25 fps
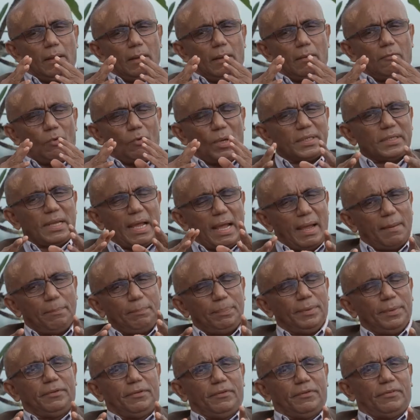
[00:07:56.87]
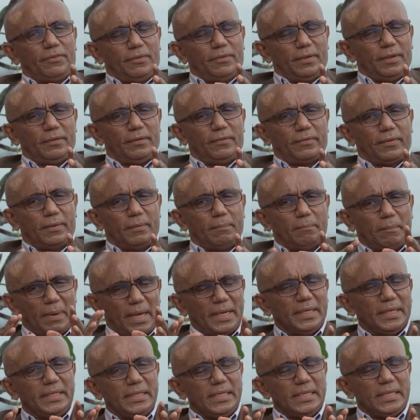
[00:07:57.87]
What happens is,
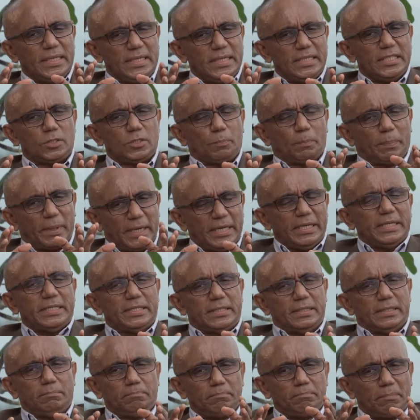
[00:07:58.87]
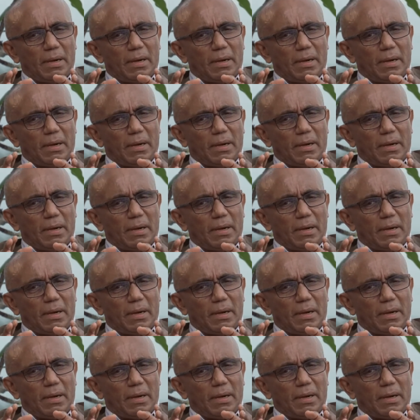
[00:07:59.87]
money is printed